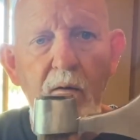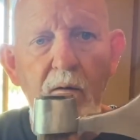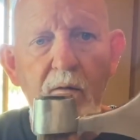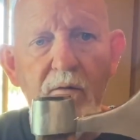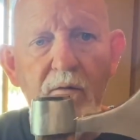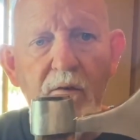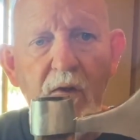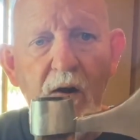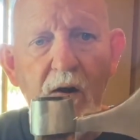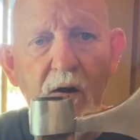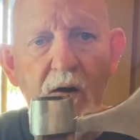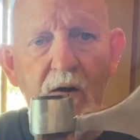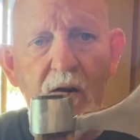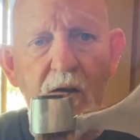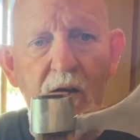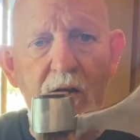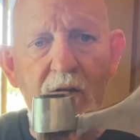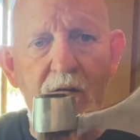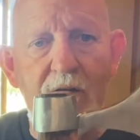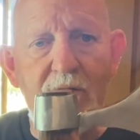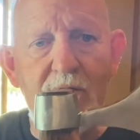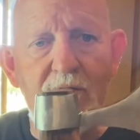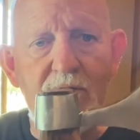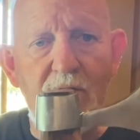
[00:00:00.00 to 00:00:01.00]
there it
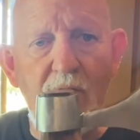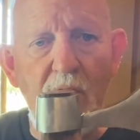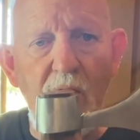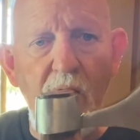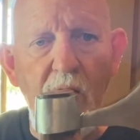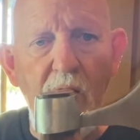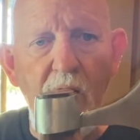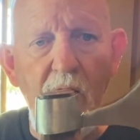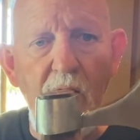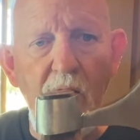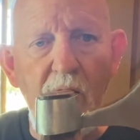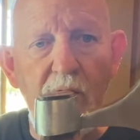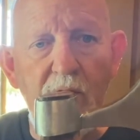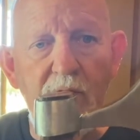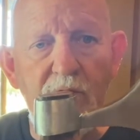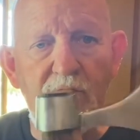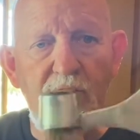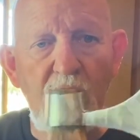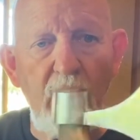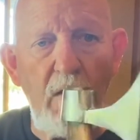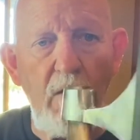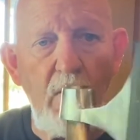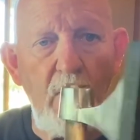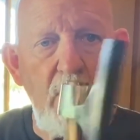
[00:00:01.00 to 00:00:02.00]
is.
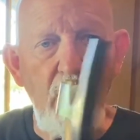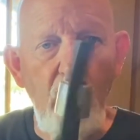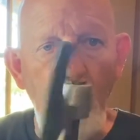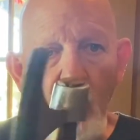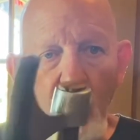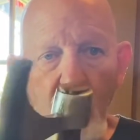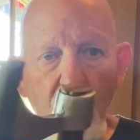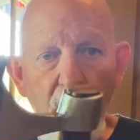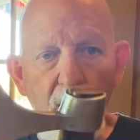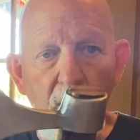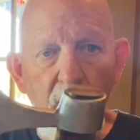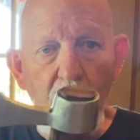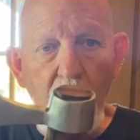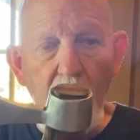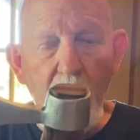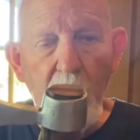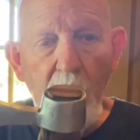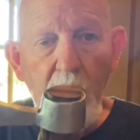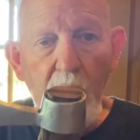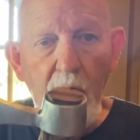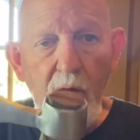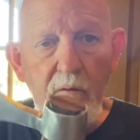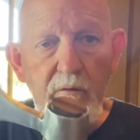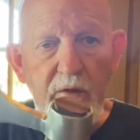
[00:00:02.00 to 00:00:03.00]
So
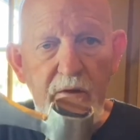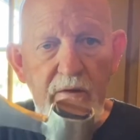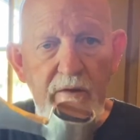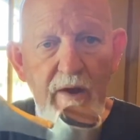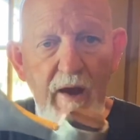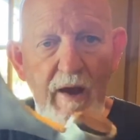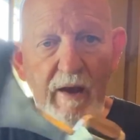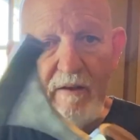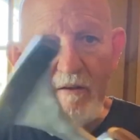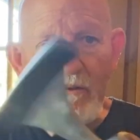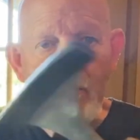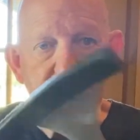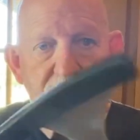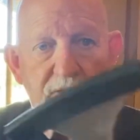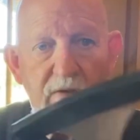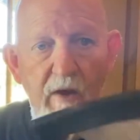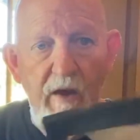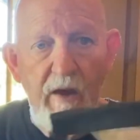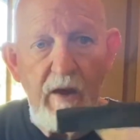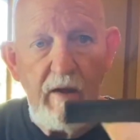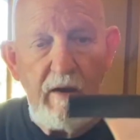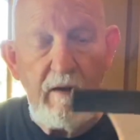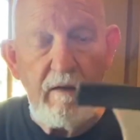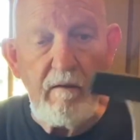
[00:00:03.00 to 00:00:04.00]
the next
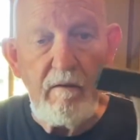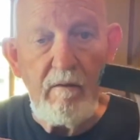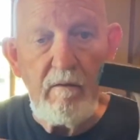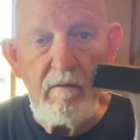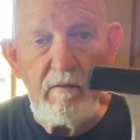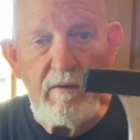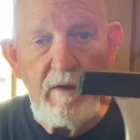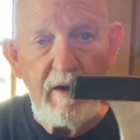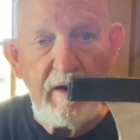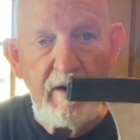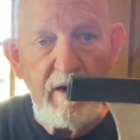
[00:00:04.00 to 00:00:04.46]
thing that